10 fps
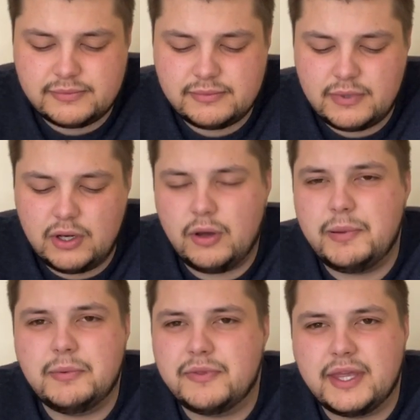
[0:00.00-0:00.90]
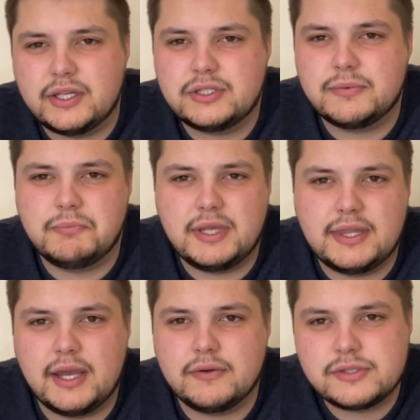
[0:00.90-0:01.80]
A lot of people think it shouldn't be
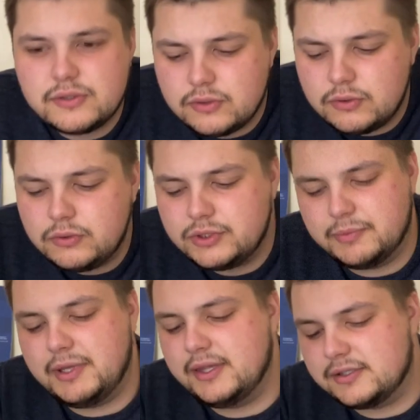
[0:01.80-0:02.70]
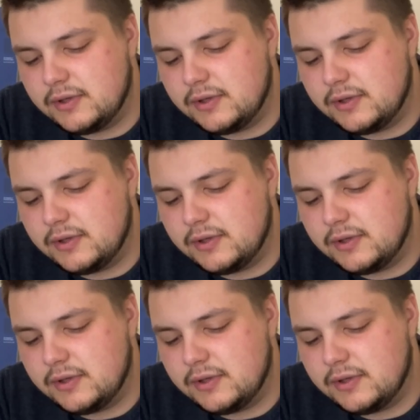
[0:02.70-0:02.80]
there at all, should be at the 12